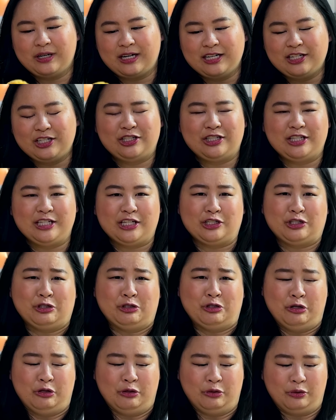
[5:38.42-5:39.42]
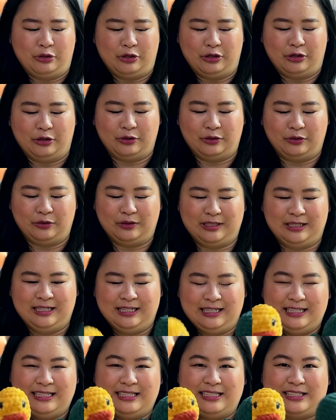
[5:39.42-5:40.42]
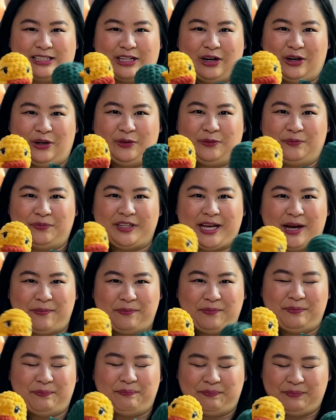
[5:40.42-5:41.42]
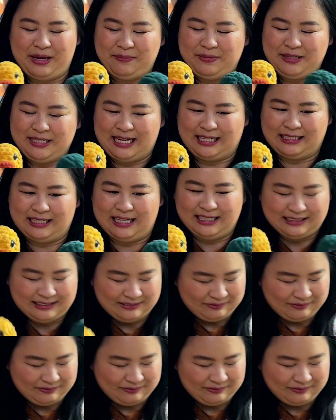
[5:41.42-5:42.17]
and I just think it's too cute. So yep, baby Della.